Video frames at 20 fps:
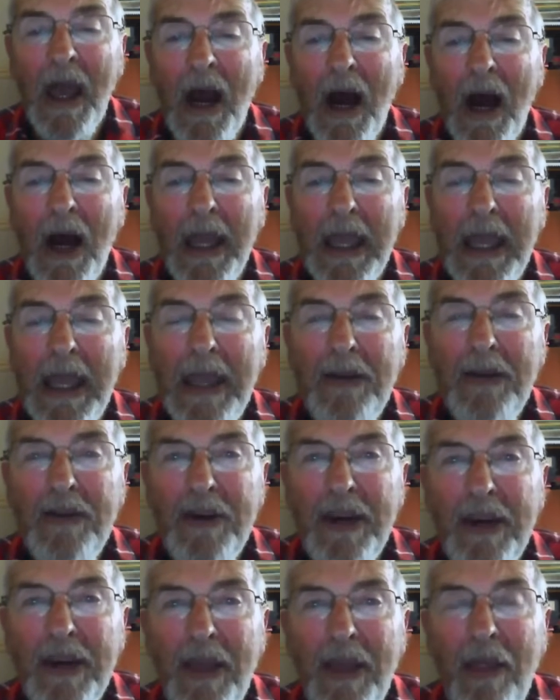I
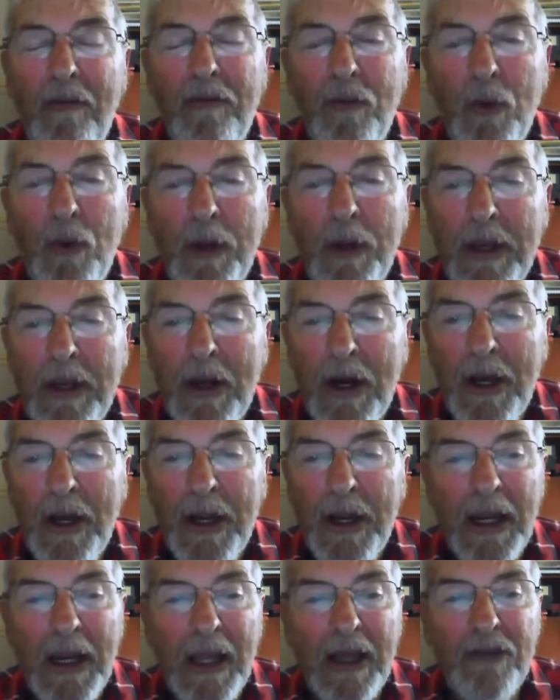entered into the
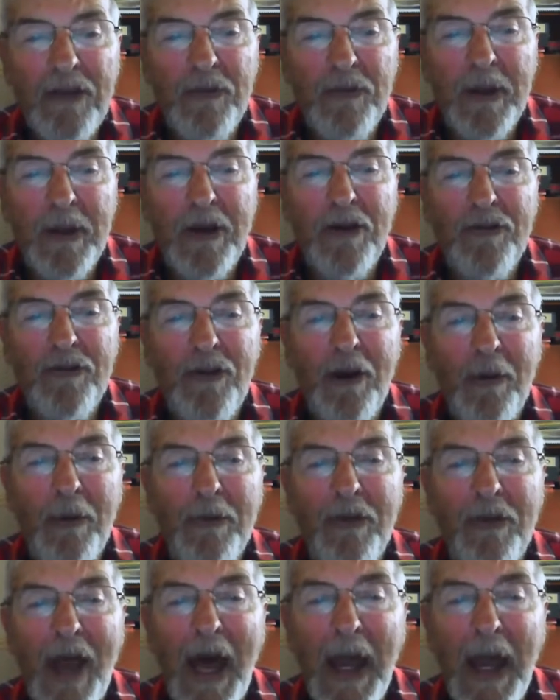49er class because I was